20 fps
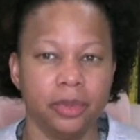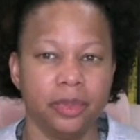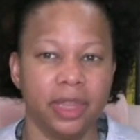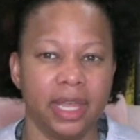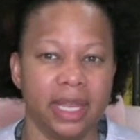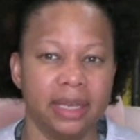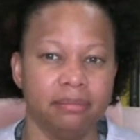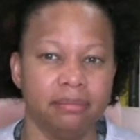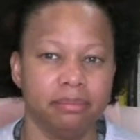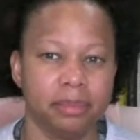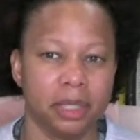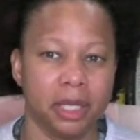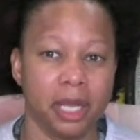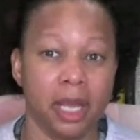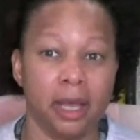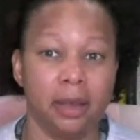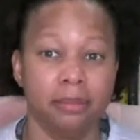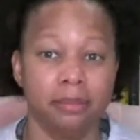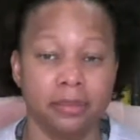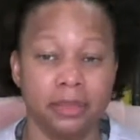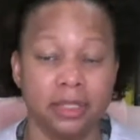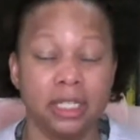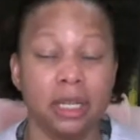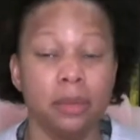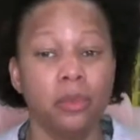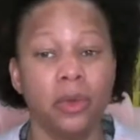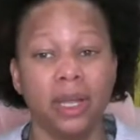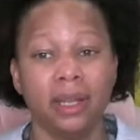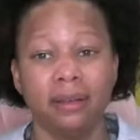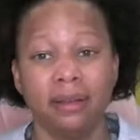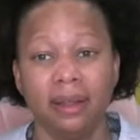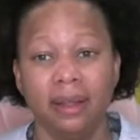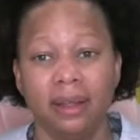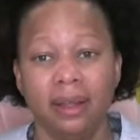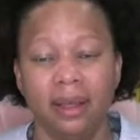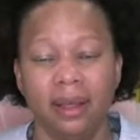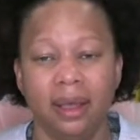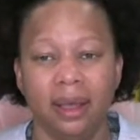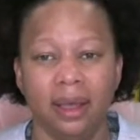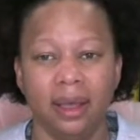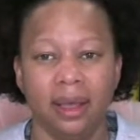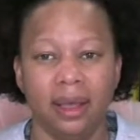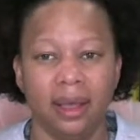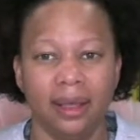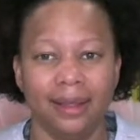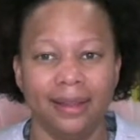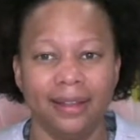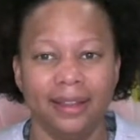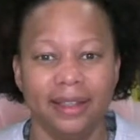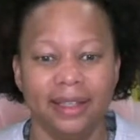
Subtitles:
then become somewhat uh,